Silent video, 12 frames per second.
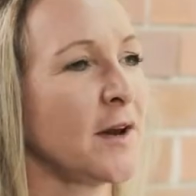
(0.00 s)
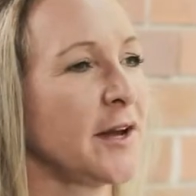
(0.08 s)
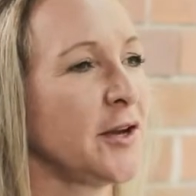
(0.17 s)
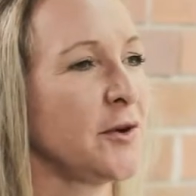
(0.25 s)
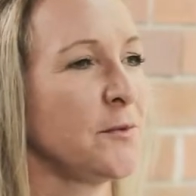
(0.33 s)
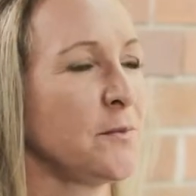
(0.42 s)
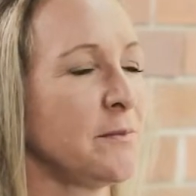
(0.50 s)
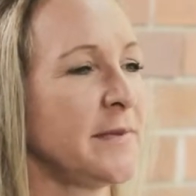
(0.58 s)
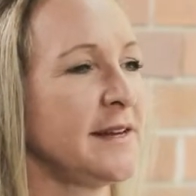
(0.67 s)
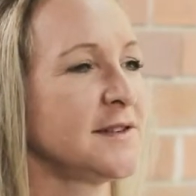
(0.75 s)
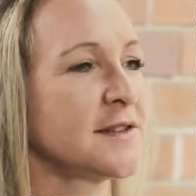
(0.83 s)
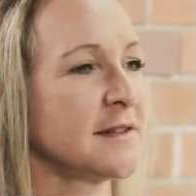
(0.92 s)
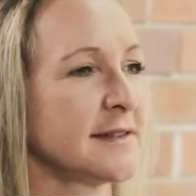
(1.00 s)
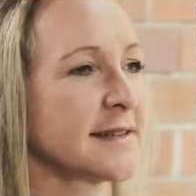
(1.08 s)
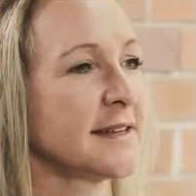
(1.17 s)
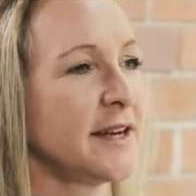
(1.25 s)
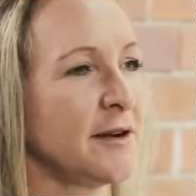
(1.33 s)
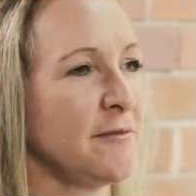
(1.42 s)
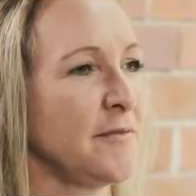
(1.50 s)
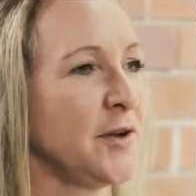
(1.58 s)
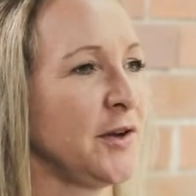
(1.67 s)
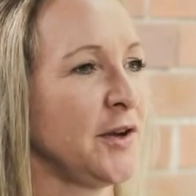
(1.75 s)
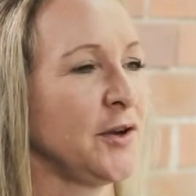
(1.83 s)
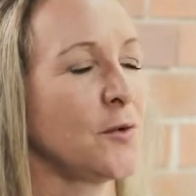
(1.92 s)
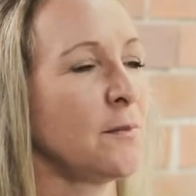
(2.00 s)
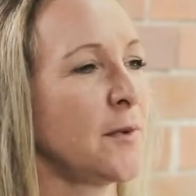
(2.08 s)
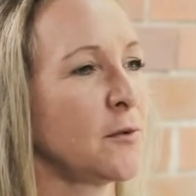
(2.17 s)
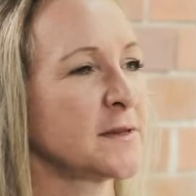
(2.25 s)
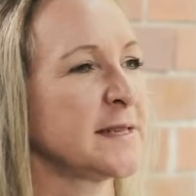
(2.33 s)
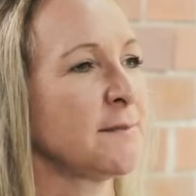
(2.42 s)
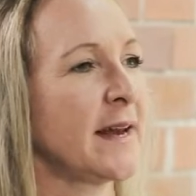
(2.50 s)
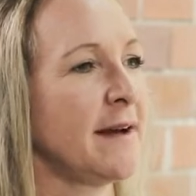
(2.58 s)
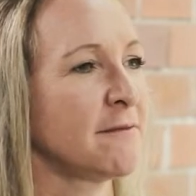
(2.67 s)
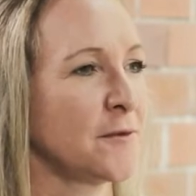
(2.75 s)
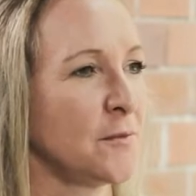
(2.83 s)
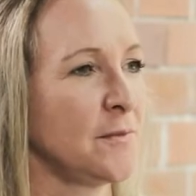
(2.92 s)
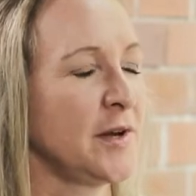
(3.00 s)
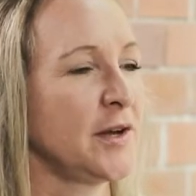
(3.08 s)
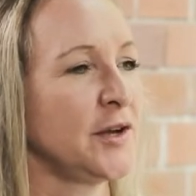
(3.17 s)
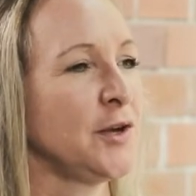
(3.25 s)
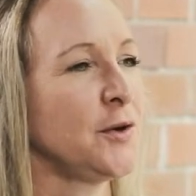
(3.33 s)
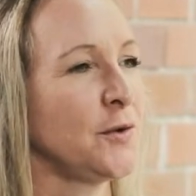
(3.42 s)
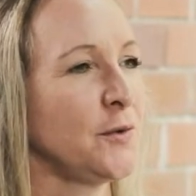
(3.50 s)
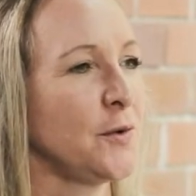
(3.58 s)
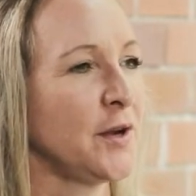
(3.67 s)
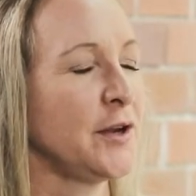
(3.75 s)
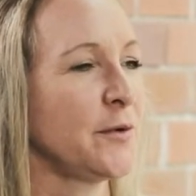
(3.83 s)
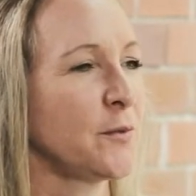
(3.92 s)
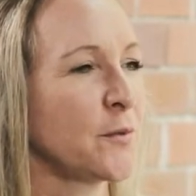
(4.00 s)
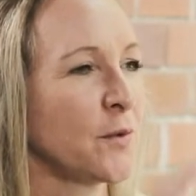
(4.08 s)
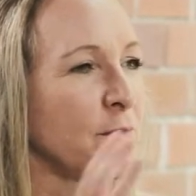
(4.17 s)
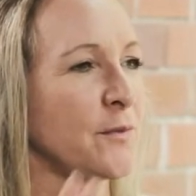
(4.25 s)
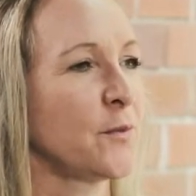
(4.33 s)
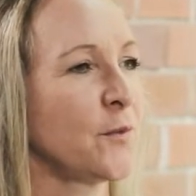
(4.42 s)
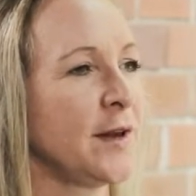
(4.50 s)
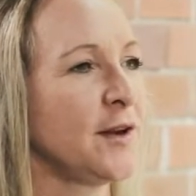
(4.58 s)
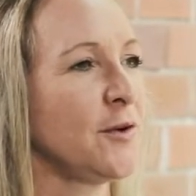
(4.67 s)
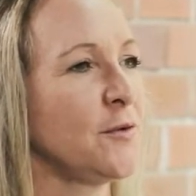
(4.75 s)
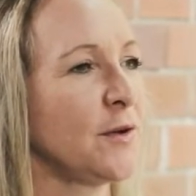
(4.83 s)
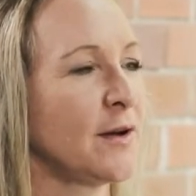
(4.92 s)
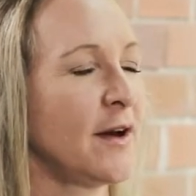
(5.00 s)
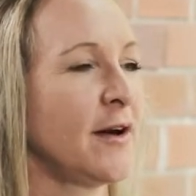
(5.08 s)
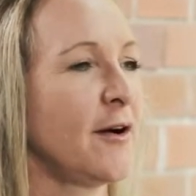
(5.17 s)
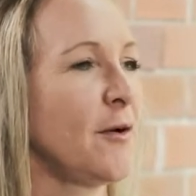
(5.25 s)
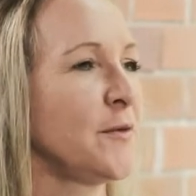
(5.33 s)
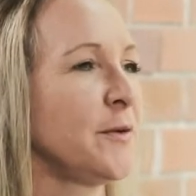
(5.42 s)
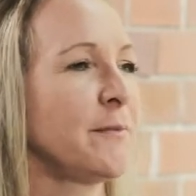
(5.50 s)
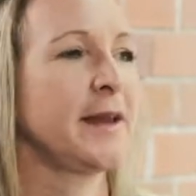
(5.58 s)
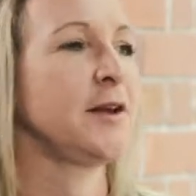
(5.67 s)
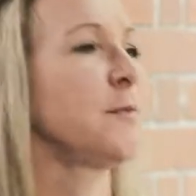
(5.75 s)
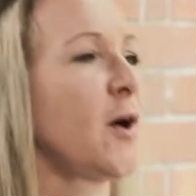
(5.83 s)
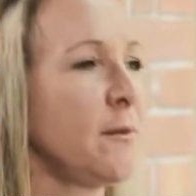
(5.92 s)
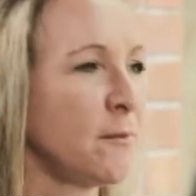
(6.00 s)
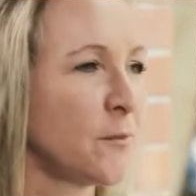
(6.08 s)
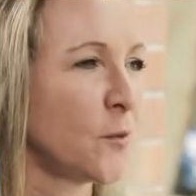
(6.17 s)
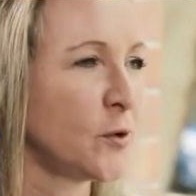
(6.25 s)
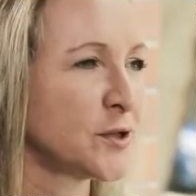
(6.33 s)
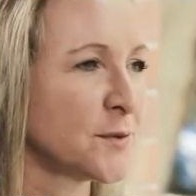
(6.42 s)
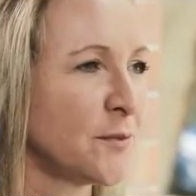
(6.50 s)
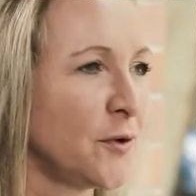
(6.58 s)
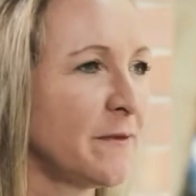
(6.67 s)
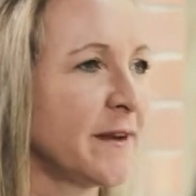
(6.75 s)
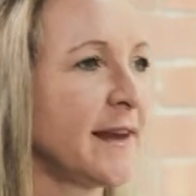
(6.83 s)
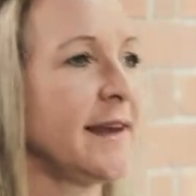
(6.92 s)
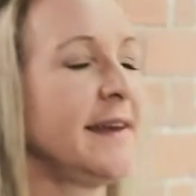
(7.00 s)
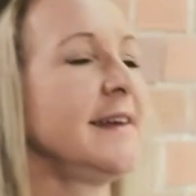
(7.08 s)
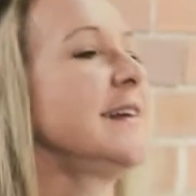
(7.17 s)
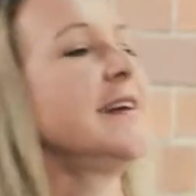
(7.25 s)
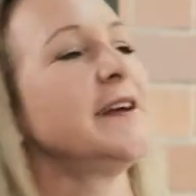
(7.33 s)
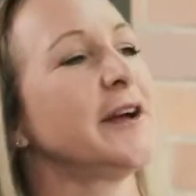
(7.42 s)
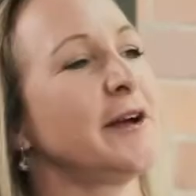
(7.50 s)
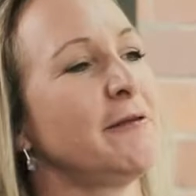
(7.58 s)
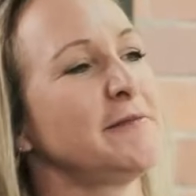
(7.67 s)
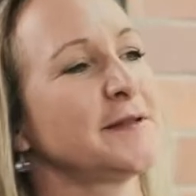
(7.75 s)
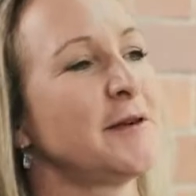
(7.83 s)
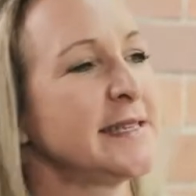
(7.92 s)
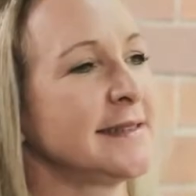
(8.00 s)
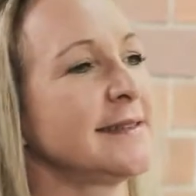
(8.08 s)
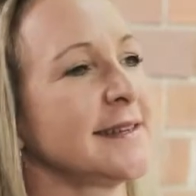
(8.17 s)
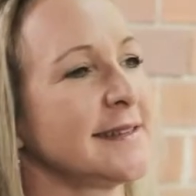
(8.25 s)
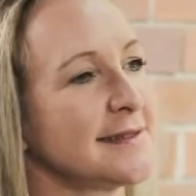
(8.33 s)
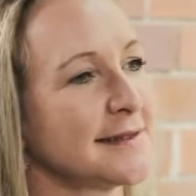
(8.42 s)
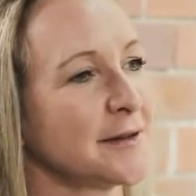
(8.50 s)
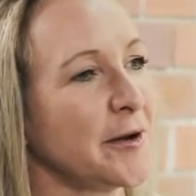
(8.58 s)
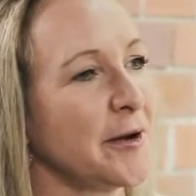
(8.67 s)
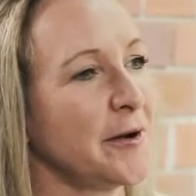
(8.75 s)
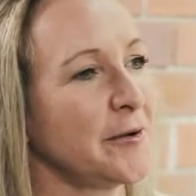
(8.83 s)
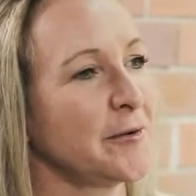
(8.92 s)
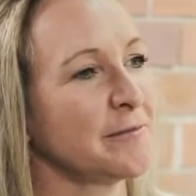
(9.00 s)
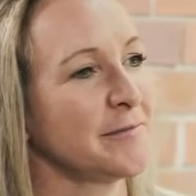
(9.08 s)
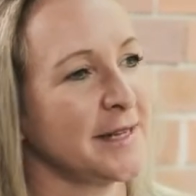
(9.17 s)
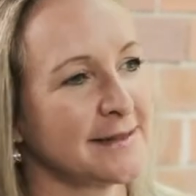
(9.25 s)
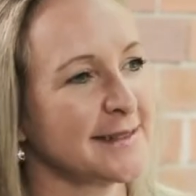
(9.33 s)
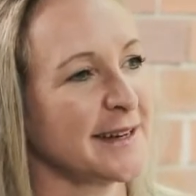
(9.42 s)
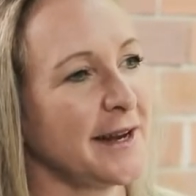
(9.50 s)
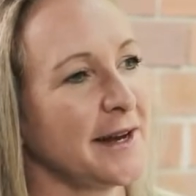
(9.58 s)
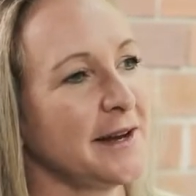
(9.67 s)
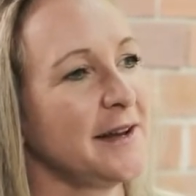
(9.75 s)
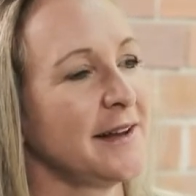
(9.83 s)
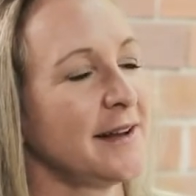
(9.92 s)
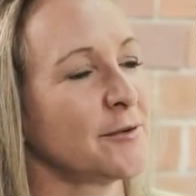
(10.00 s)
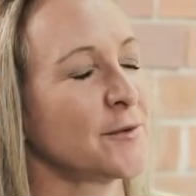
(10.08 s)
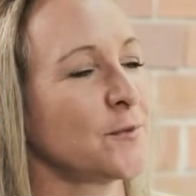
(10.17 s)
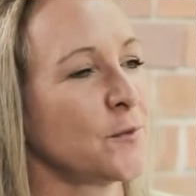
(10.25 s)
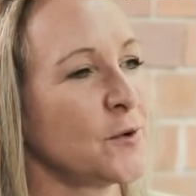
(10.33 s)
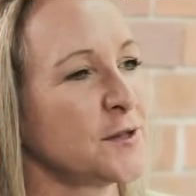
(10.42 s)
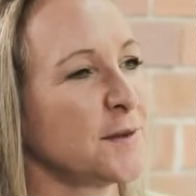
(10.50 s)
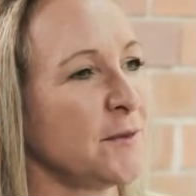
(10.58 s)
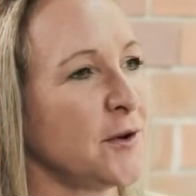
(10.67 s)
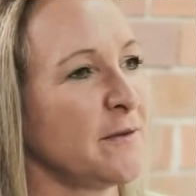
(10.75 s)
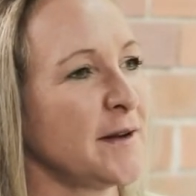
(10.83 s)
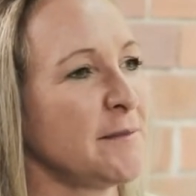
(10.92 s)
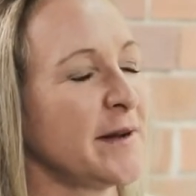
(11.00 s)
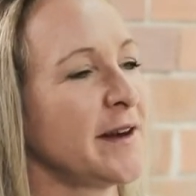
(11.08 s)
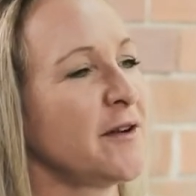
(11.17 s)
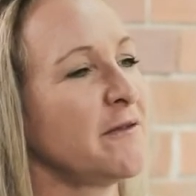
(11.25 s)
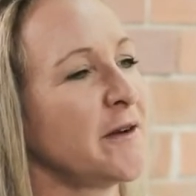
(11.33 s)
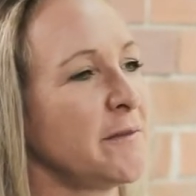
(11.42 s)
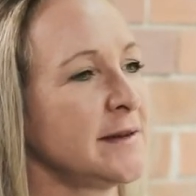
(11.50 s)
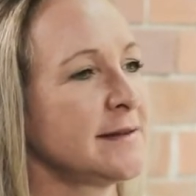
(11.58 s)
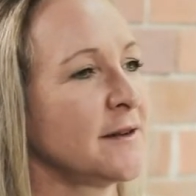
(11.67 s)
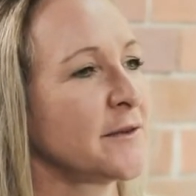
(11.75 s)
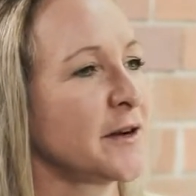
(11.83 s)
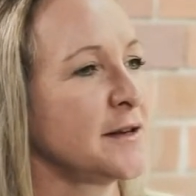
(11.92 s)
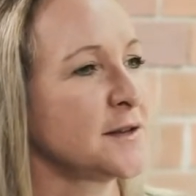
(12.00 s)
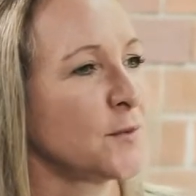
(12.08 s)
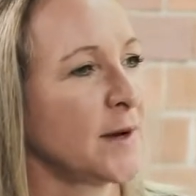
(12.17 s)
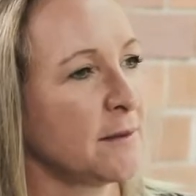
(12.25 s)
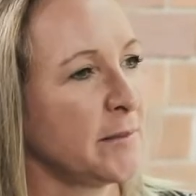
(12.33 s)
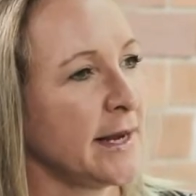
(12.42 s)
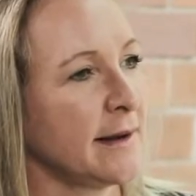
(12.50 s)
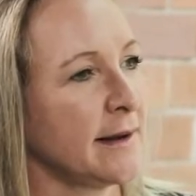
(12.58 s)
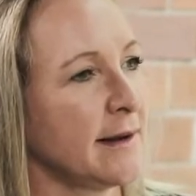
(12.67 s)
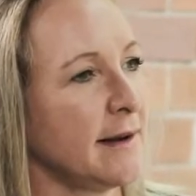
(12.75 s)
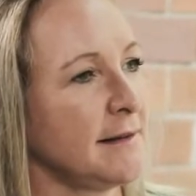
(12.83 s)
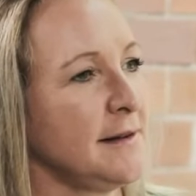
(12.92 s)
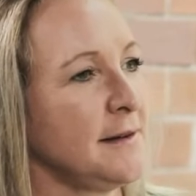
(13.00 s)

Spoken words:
like you mentioned, you're multi-platform. You might watch a movie. So I did this yesterday. I watched a movie, but then I find myself going to Wikipedia,